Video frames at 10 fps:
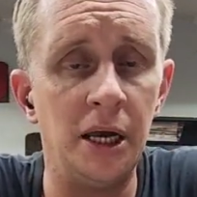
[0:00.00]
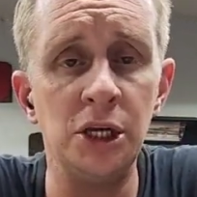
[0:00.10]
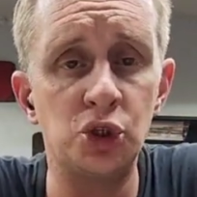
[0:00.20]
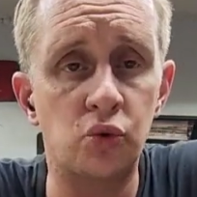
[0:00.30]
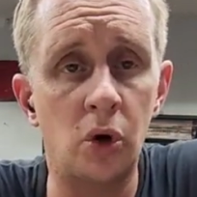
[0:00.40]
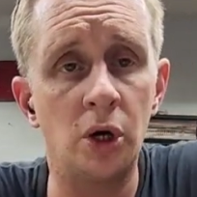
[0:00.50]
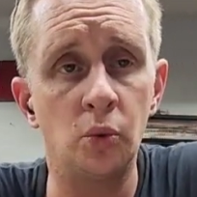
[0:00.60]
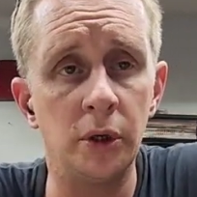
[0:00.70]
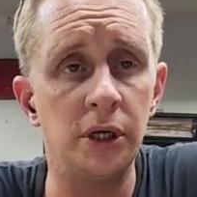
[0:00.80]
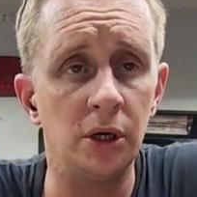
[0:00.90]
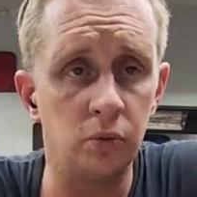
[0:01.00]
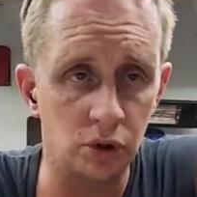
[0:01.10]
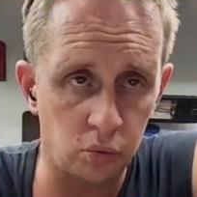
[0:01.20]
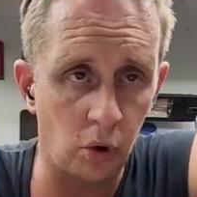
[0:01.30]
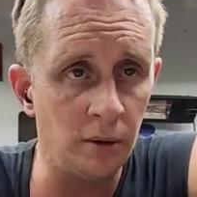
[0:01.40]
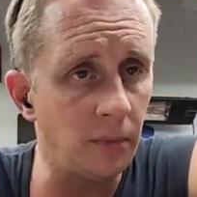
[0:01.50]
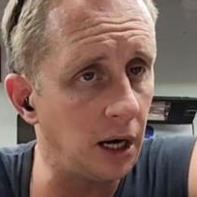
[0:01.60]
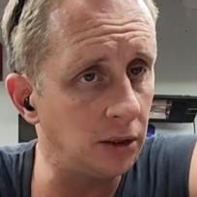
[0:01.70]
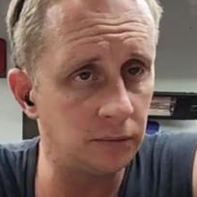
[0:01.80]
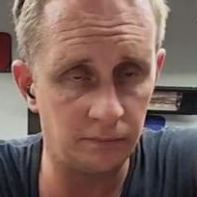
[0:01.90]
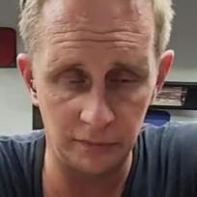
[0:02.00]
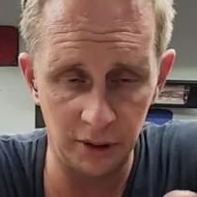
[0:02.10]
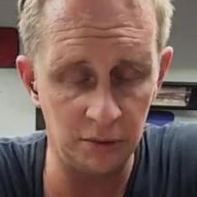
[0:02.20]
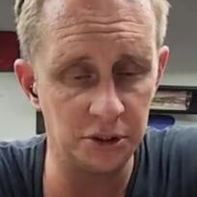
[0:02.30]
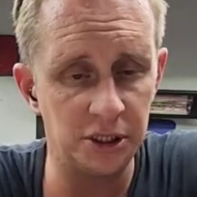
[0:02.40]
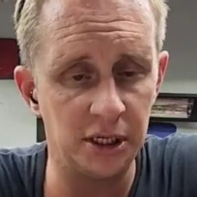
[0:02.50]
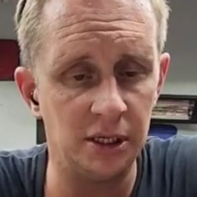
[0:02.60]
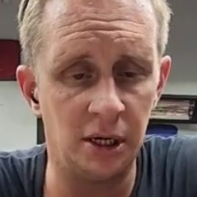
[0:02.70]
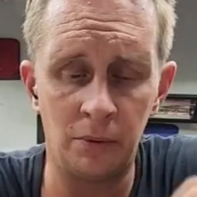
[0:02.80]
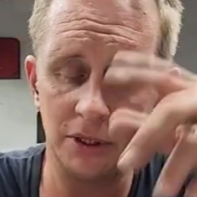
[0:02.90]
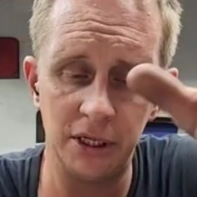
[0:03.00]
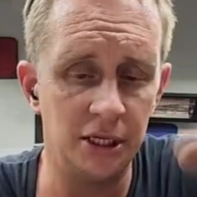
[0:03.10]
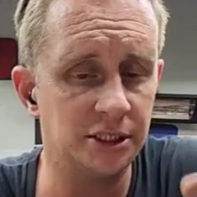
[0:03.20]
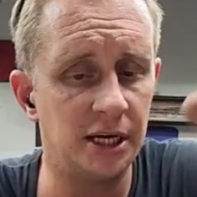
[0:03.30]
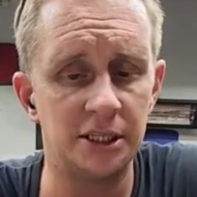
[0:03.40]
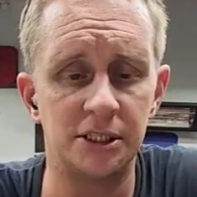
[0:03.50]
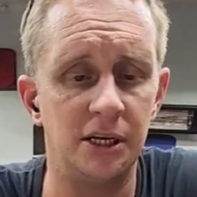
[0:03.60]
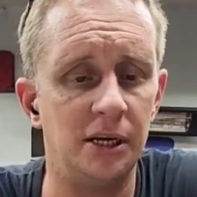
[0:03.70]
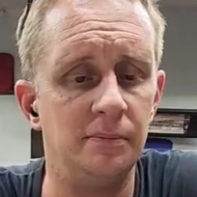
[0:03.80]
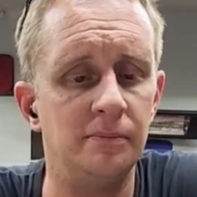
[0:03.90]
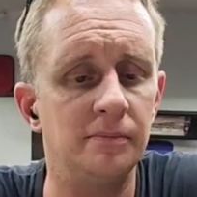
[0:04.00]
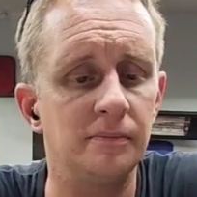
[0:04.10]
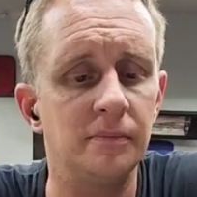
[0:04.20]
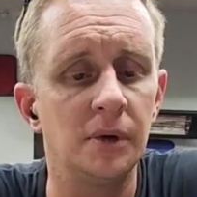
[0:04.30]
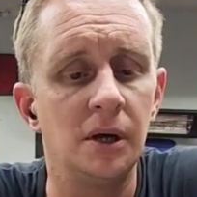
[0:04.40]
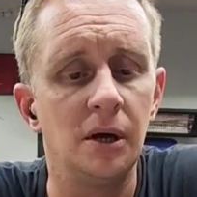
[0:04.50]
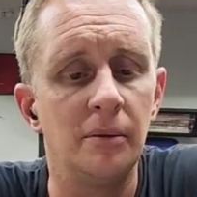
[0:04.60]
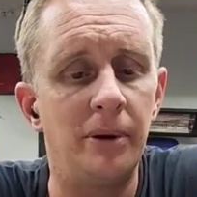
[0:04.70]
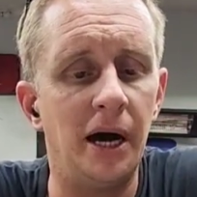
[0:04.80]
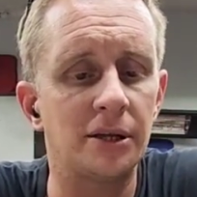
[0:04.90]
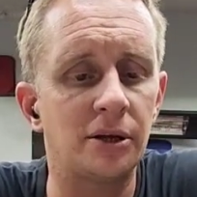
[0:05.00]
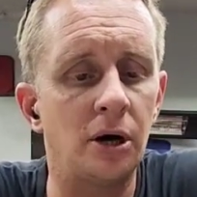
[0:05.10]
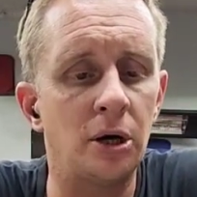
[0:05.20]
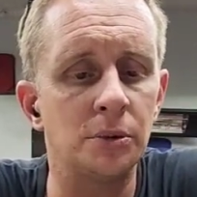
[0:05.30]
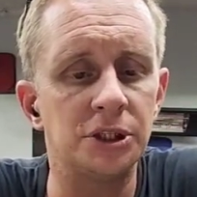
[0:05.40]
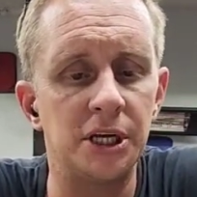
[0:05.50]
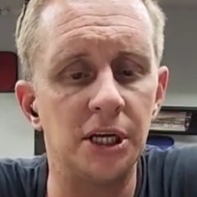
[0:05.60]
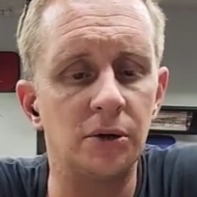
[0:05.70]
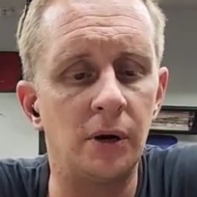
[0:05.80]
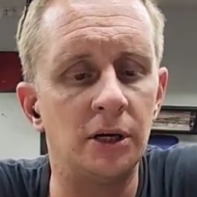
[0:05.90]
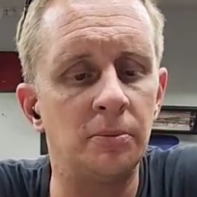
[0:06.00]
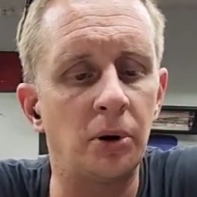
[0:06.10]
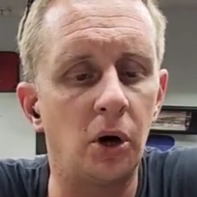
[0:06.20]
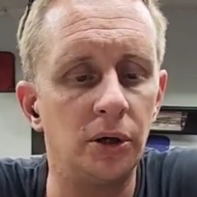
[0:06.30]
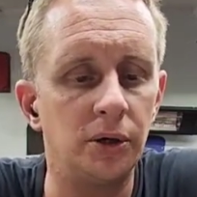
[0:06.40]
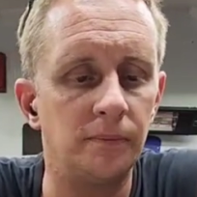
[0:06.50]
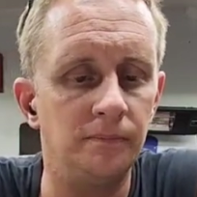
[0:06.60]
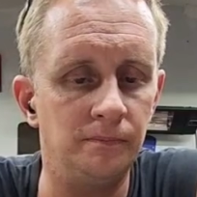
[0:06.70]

Each run we did was 1 mile. I went the exact same path I always take around the park.